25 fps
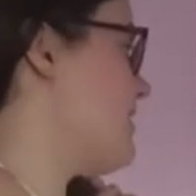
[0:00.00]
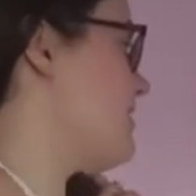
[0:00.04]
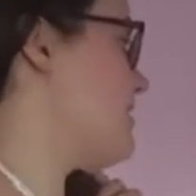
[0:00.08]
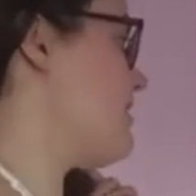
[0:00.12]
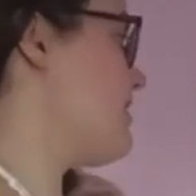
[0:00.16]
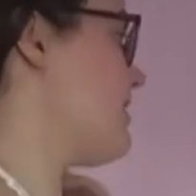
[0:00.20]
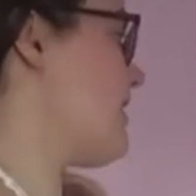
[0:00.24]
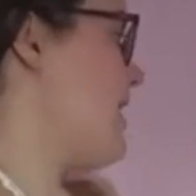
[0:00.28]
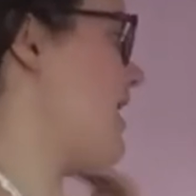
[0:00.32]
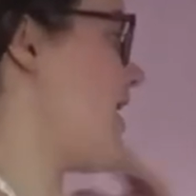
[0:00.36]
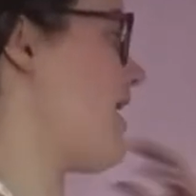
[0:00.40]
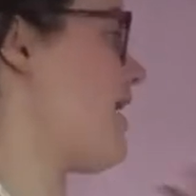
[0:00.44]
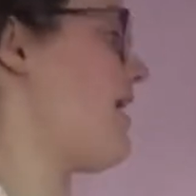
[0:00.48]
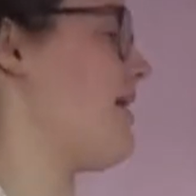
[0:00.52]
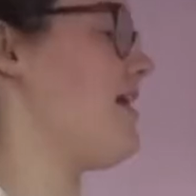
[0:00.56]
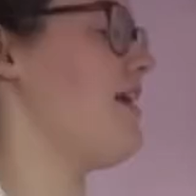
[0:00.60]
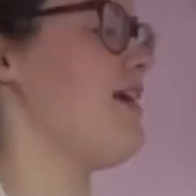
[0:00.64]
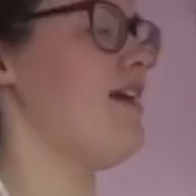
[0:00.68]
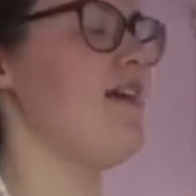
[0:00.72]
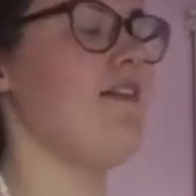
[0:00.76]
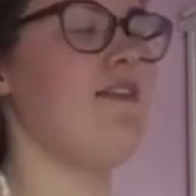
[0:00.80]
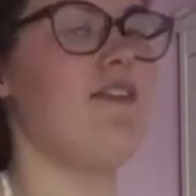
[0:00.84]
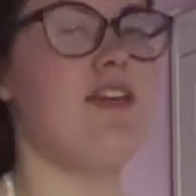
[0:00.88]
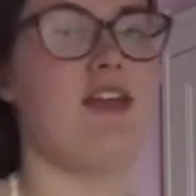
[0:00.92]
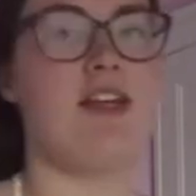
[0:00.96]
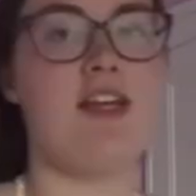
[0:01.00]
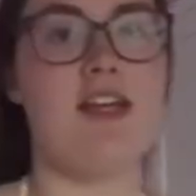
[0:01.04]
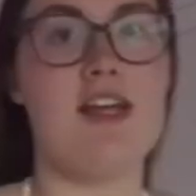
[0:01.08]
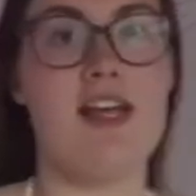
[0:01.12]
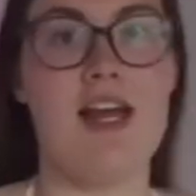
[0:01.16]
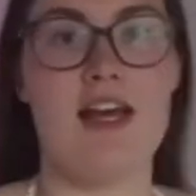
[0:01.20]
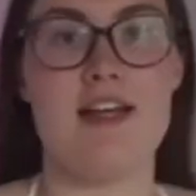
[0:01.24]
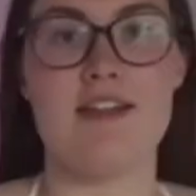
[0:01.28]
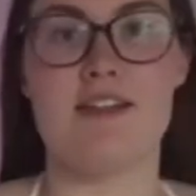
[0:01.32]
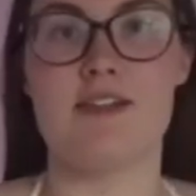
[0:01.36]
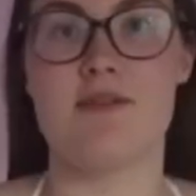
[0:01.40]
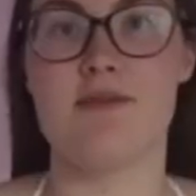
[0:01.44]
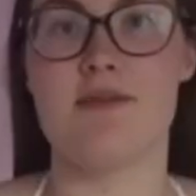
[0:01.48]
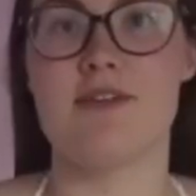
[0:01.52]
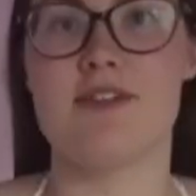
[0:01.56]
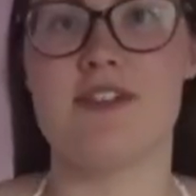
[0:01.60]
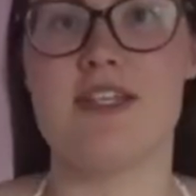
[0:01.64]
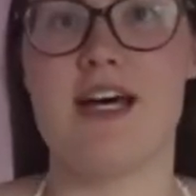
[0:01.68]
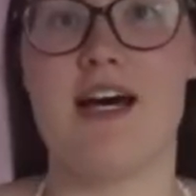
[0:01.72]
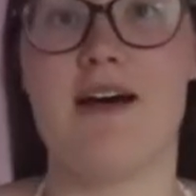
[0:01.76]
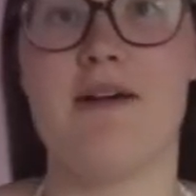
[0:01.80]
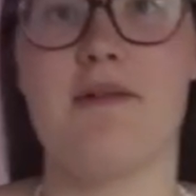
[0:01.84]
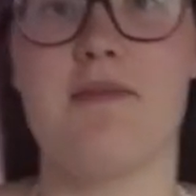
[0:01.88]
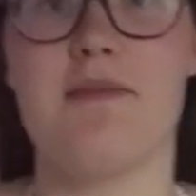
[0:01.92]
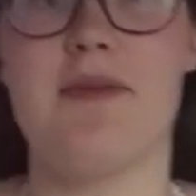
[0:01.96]
is a, if you can get someone to
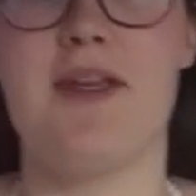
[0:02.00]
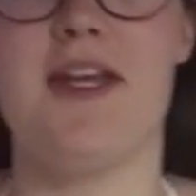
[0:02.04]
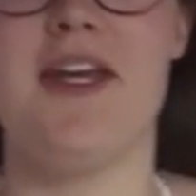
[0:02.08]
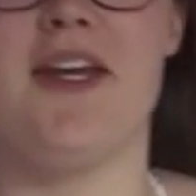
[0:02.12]
help